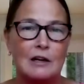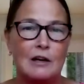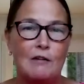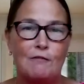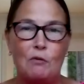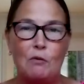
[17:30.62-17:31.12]

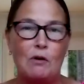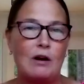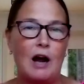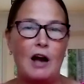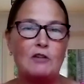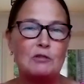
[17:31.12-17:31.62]
for
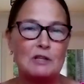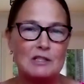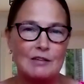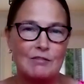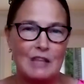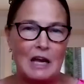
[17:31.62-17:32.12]
hundreds
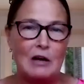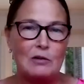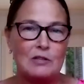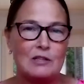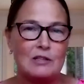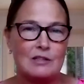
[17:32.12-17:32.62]
of
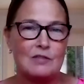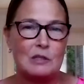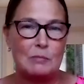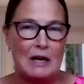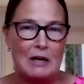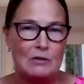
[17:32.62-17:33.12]
thousands of
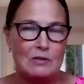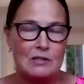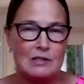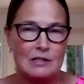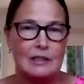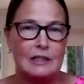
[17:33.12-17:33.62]

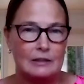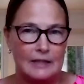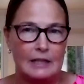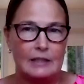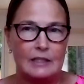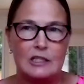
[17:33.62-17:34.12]
spouses, illegal
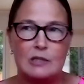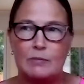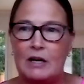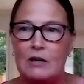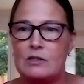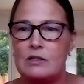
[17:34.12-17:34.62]
alien
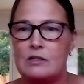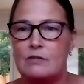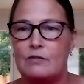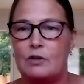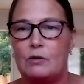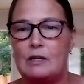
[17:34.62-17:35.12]
spouses
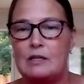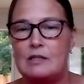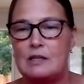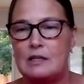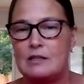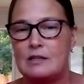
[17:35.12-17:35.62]
of U.S.
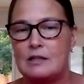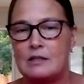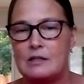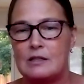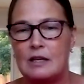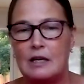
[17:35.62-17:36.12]

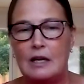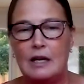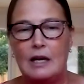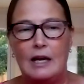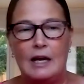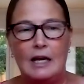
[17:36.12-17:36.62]
citizens.
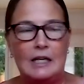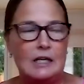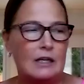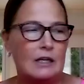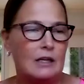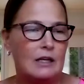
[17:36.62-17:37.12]
And
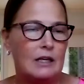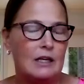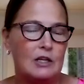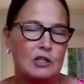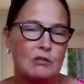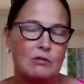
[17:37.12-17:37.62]
he
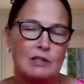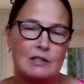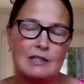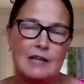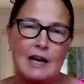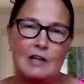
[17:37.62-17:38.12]
issued
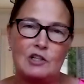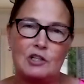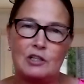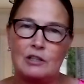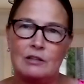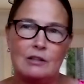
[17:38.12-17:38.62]
this
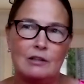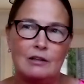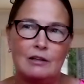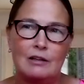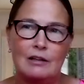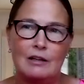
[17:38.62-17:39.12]
action
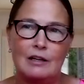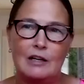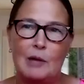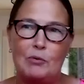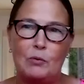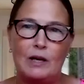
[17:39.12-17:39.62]
a
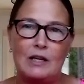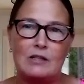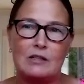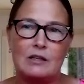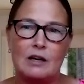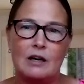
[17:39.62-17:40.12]
couple weeks
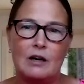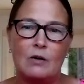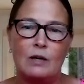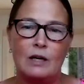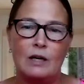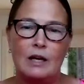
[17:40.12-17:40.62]
ago,